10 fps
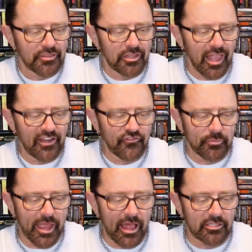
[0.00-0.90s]
The light
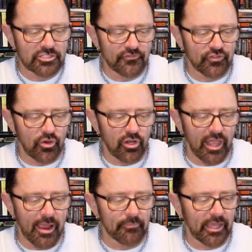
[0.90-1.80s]
from the halogen floor
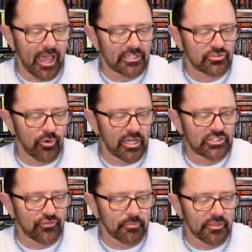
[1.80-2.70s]
lamp cast
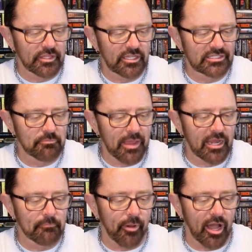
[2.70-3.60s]
rays from the thing's
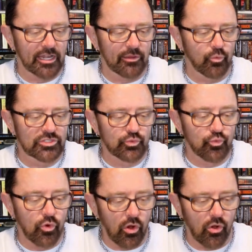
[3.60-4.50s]
main body, which
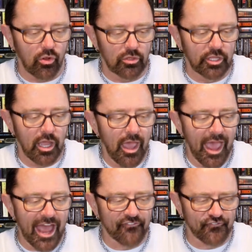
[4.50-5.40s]
rolled
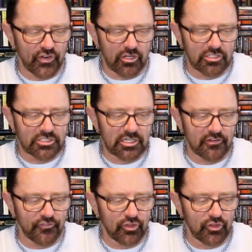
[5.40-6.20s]
at first in a